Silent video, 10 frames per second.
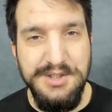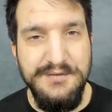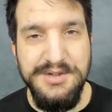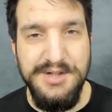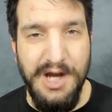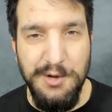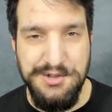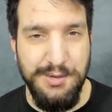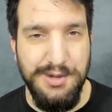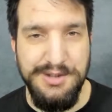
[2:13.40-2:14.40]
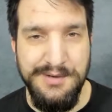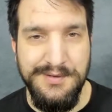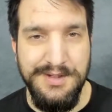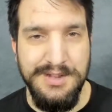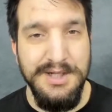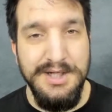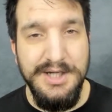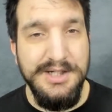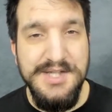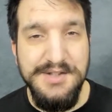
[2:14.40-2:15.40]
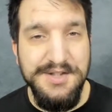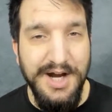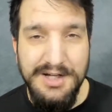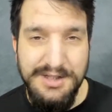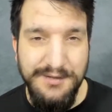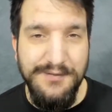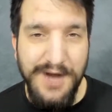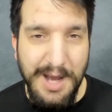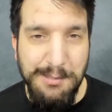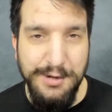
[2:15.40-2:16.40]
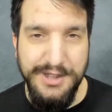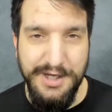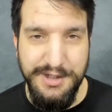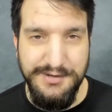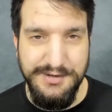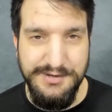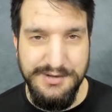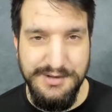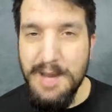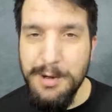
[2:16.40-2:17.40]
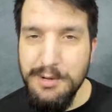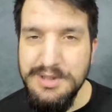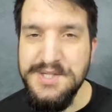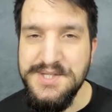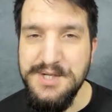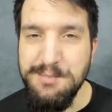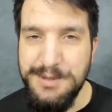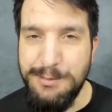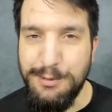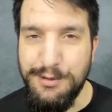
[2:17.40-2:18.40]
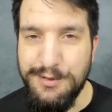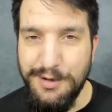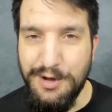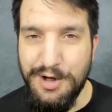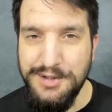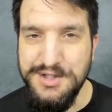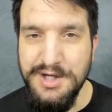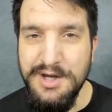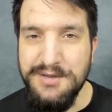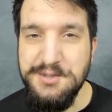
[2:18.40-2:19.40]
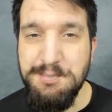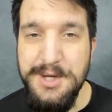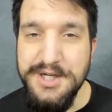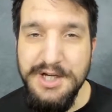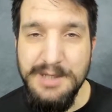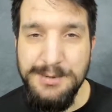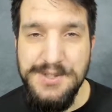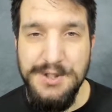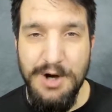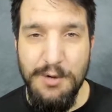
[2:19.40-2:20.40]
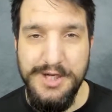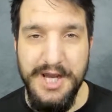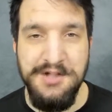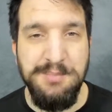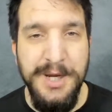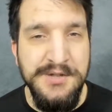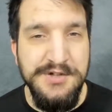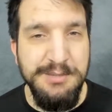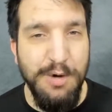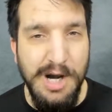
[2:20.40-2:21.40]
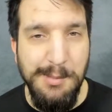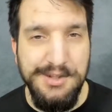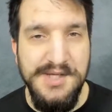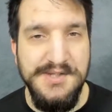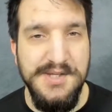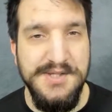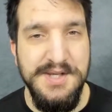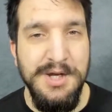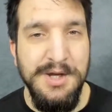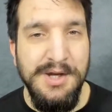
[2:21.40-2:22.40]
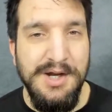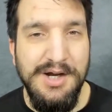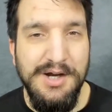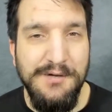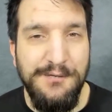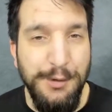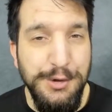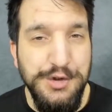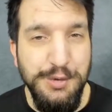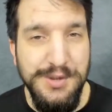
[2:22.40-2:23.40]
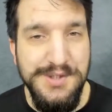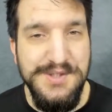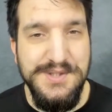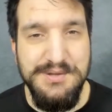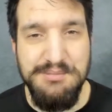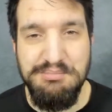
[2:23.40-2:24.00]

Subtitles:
not even doubted or anything. It is entirely fabricated. Apparently some people thought that making up a story and painting Muhammad as this virtuous